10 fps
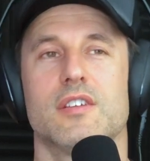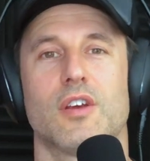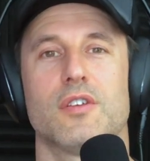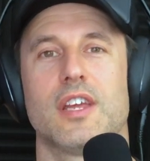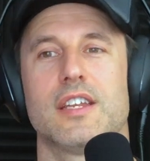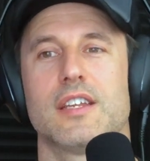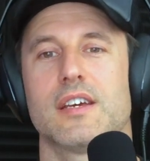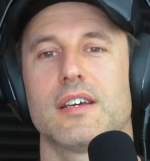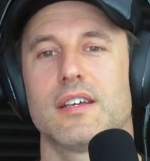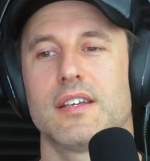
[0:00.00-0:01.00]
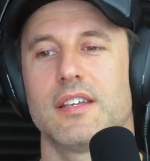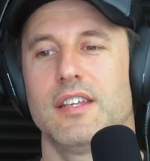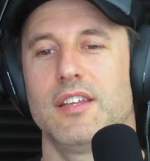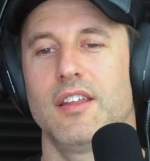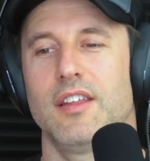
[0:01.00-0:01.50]
So then
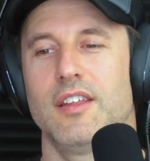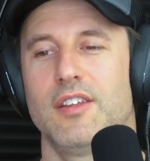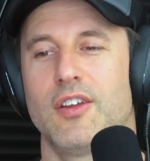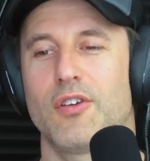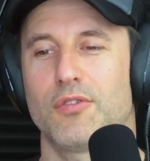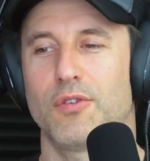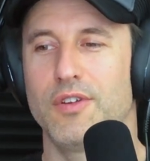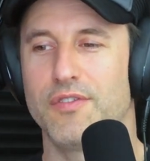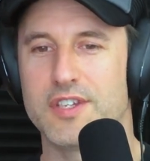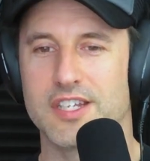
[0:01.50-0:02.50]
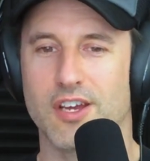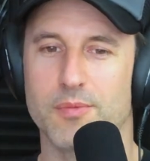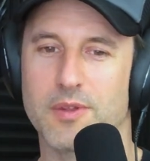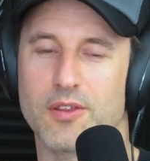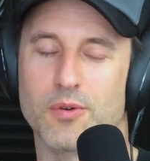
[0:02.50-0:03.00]
you got through your physio
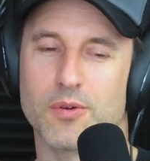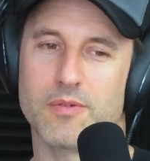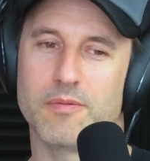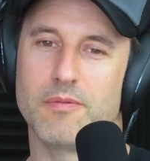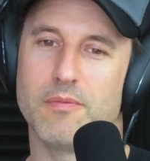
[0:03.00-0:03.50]
but thought,